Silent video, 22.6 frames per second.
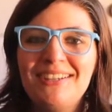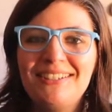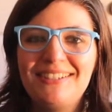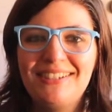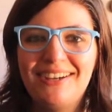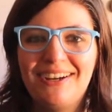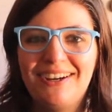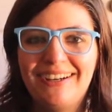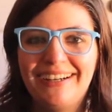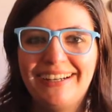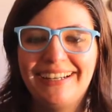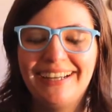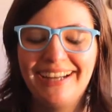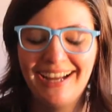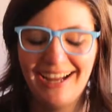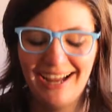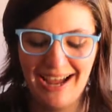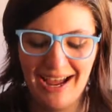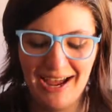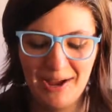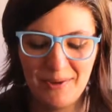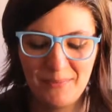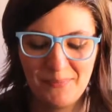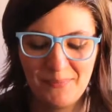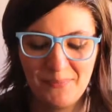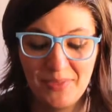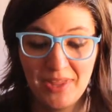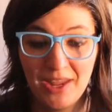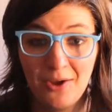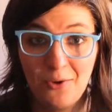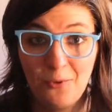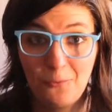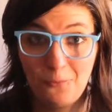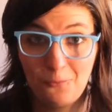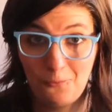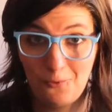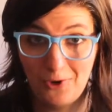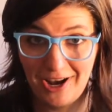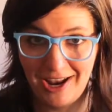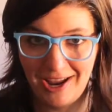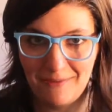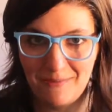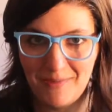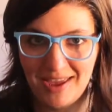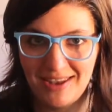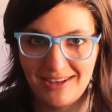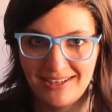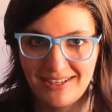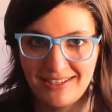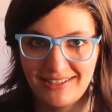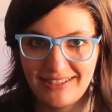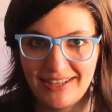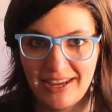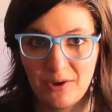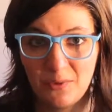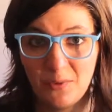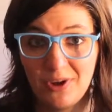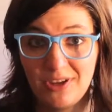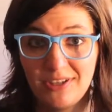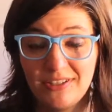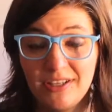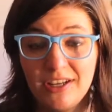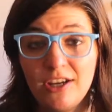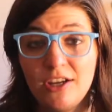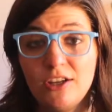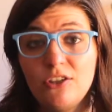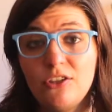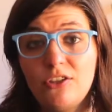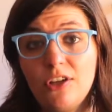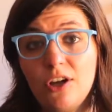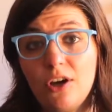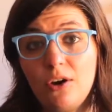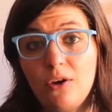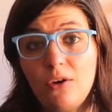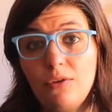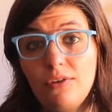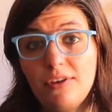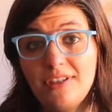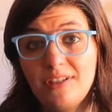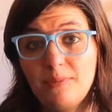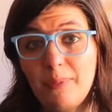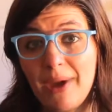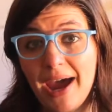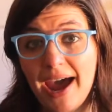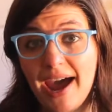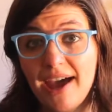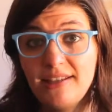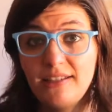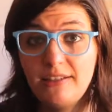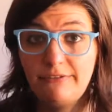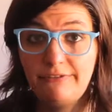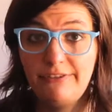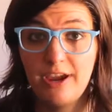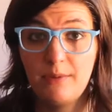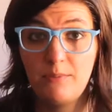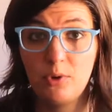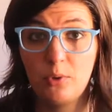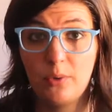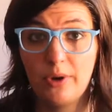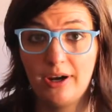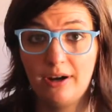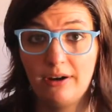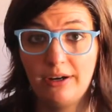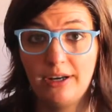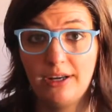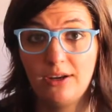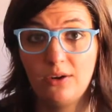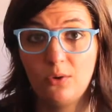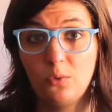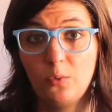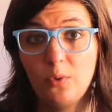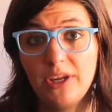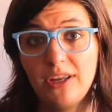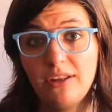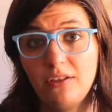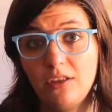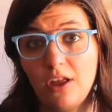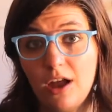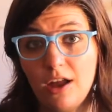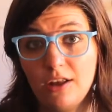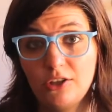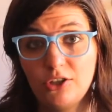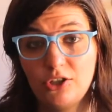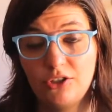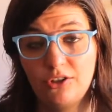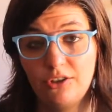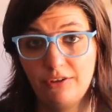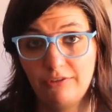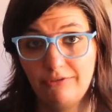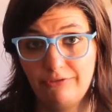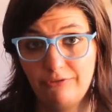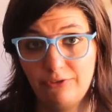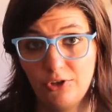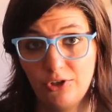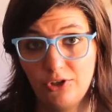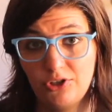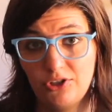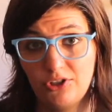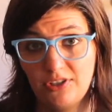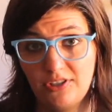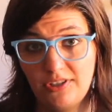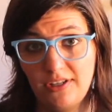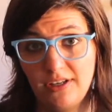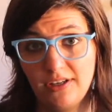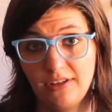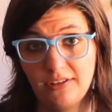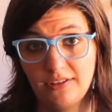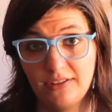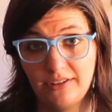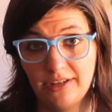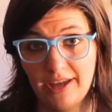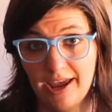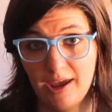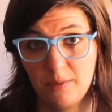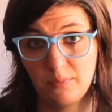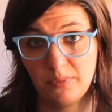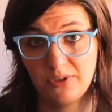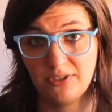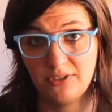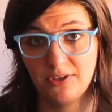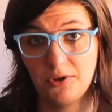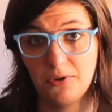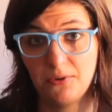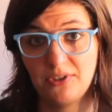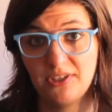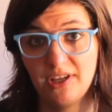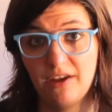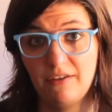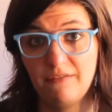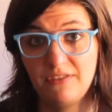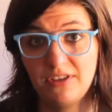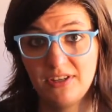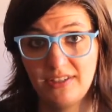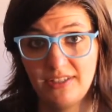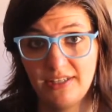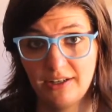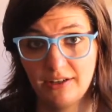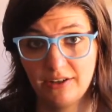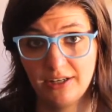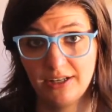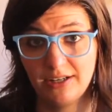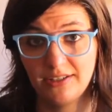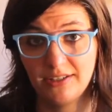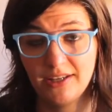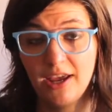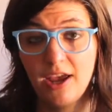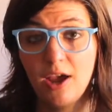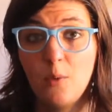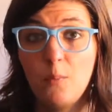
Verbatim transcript: sorry. Um, what I meant to say was so this past February, we launched the first six episodes of the series,